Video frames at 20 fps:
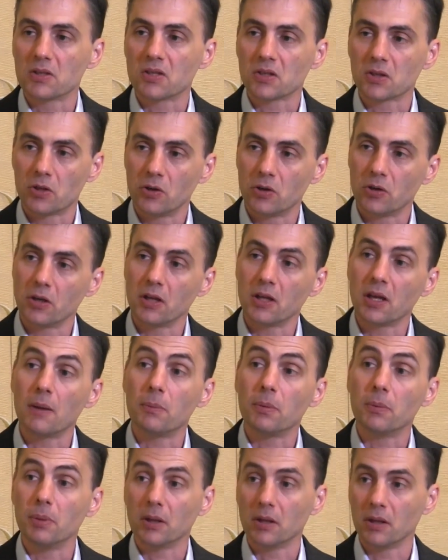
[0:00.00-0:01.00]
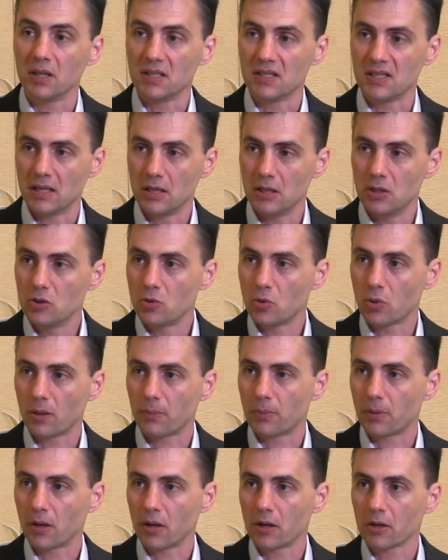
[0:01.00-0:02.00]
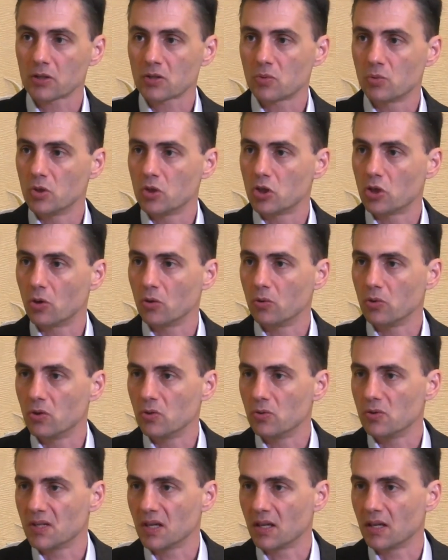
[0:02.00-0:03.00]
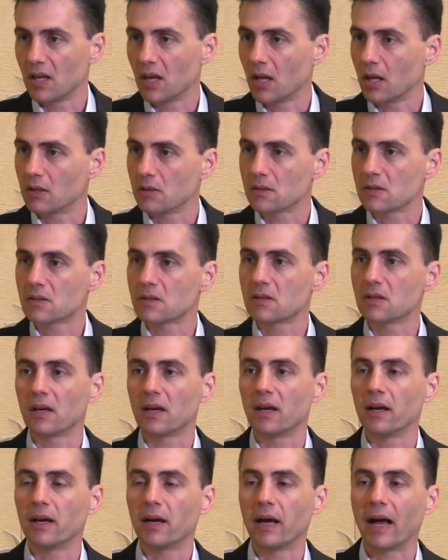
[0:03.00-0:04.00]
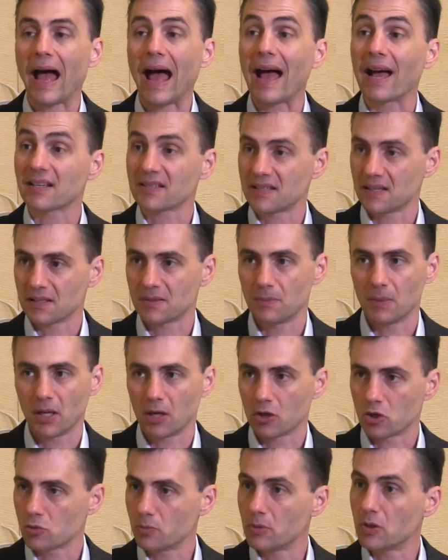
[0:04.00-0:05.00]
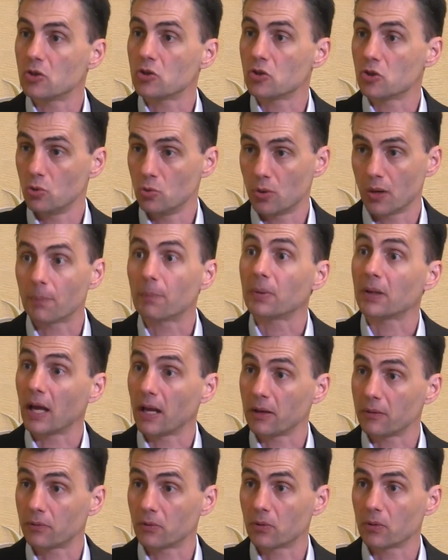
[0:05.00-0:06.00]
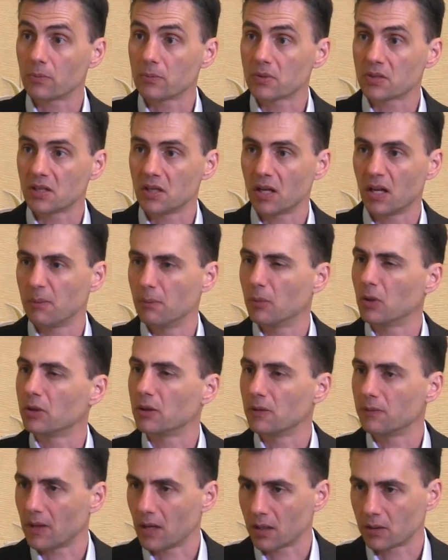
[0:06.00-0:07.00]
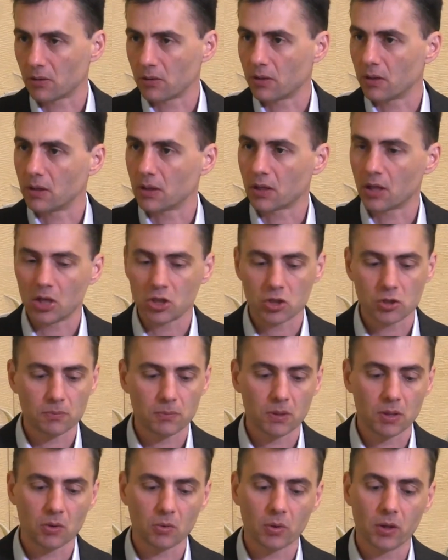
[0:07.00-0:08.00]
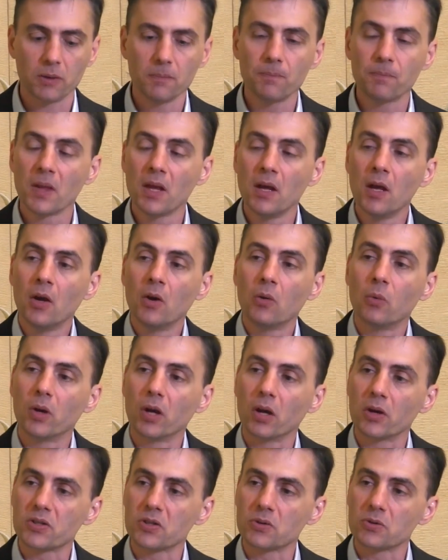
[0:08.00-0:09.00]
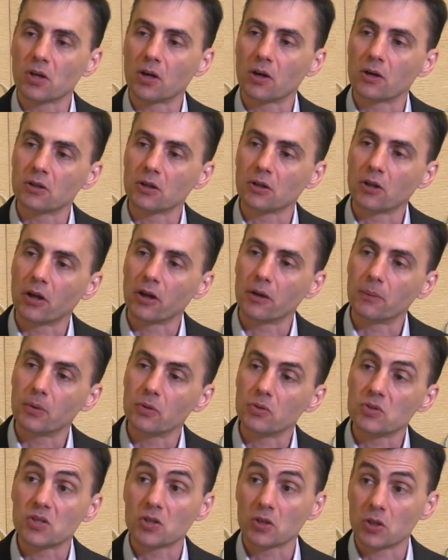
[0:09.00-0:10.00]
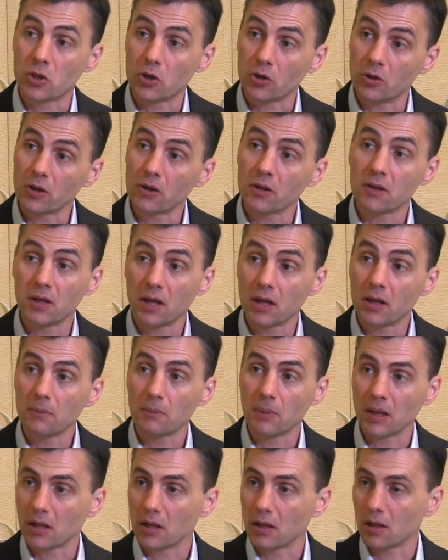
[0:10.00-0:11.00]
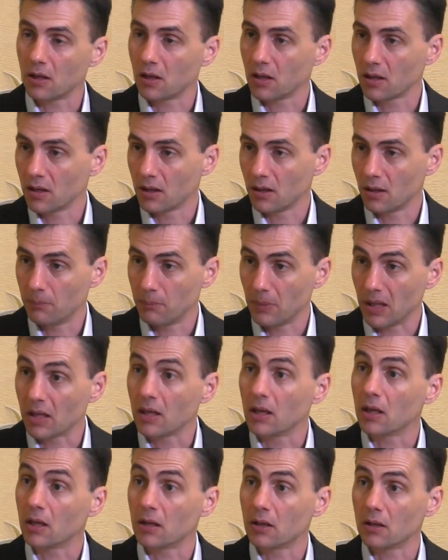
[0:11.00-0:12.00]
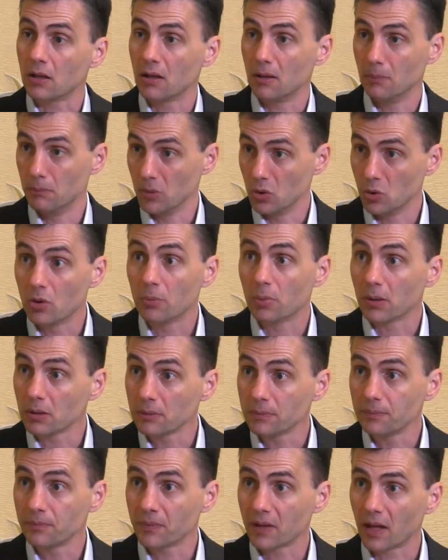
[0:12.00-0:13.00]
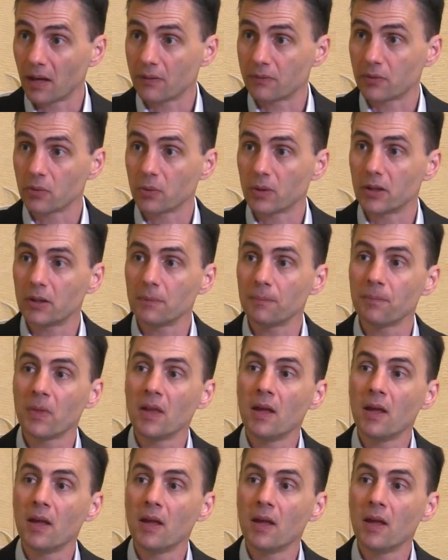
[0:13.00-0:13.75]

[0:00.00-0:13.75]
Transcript: security capabilities into our products. We showed using enhanced uh, access management to our platforms today, multi-factor authentication being one. We also talked a lot about securing the data, make it, making it immutable everywhere.